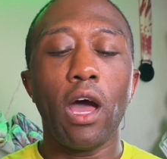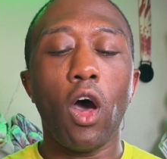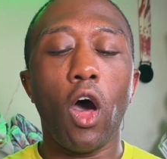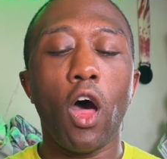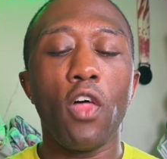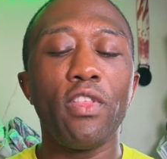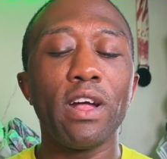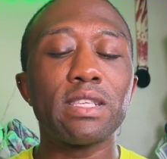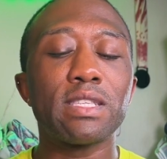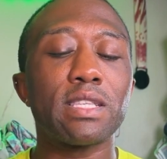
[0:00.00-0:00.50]

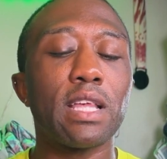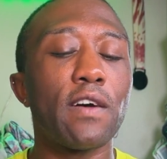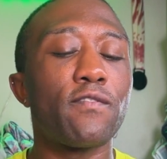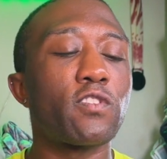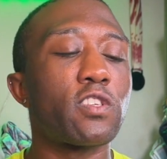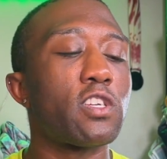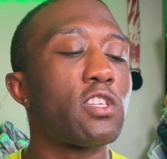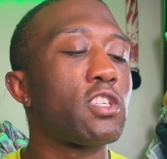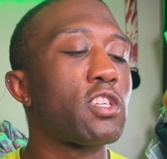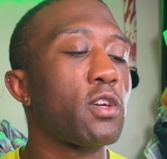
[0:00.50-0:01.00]
all that's
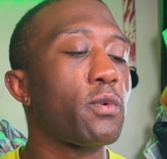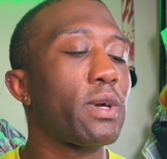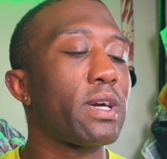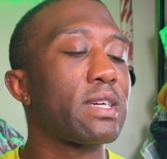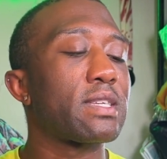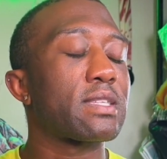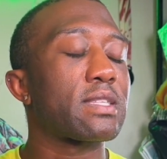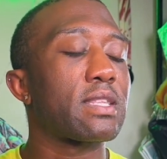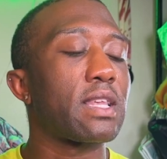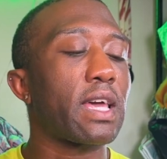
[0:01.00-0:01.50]
left to do
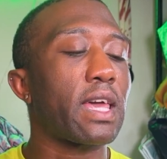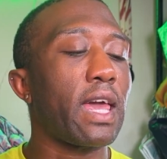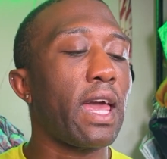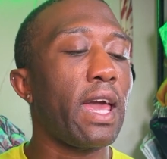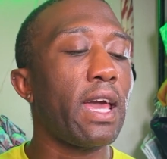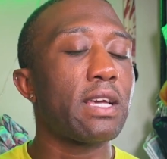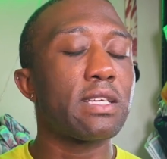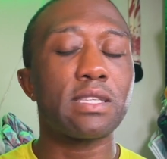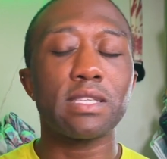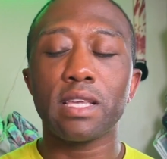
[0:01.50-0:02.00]
is the
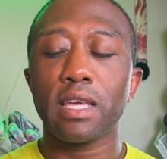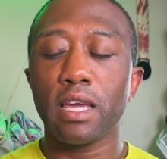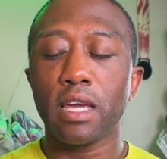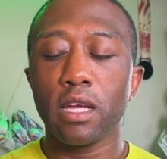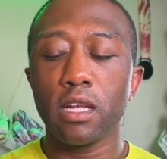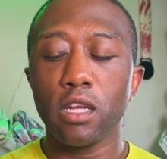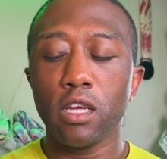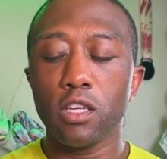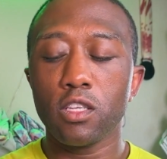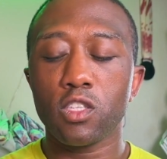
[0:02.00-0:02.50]

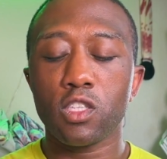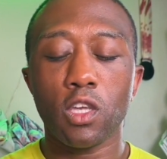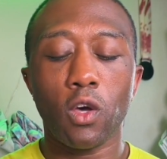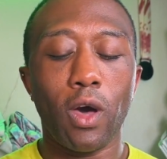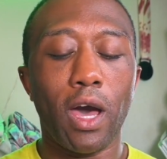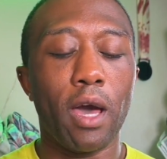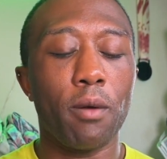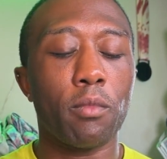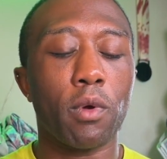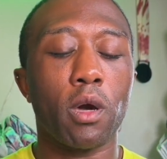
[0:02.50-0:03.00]
casing, so
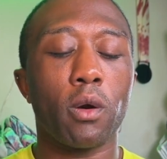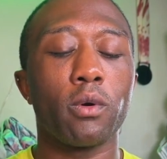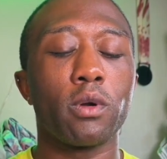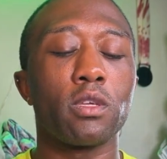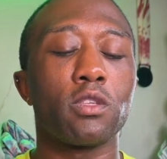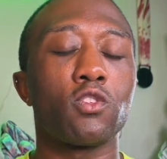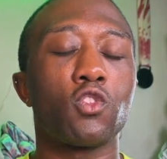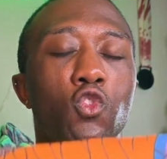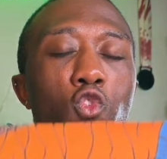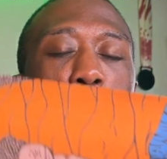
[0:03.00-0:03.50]
I'm
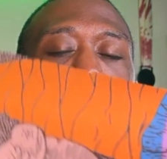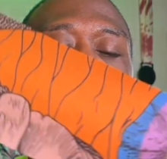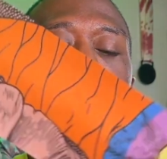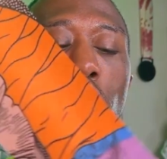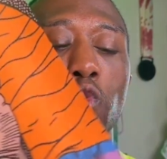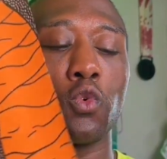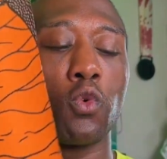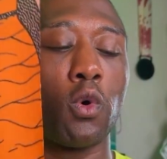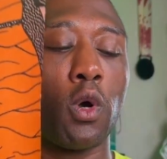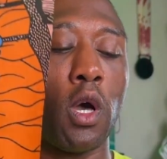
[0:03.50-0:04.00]
going
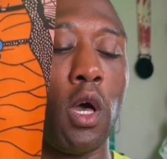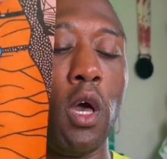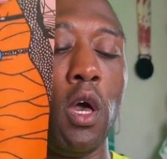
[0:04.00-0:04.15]
to